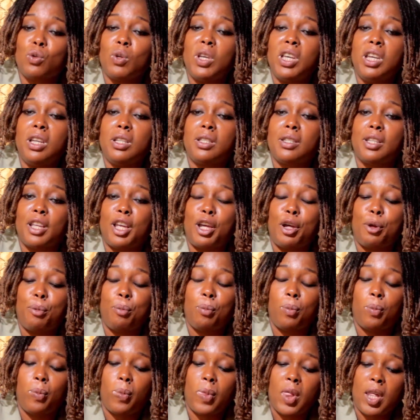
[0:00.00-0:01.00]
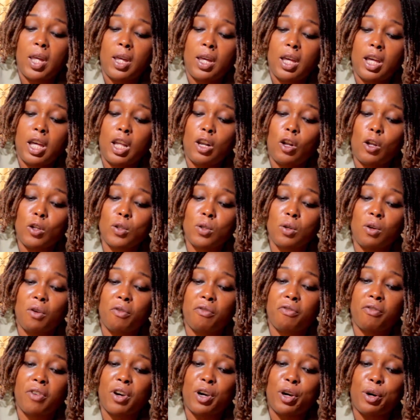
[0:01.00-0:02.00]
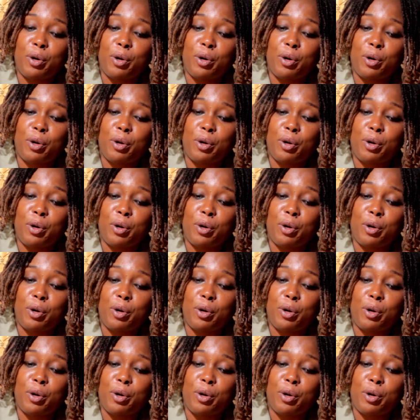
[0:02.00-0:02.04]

to eat a lot of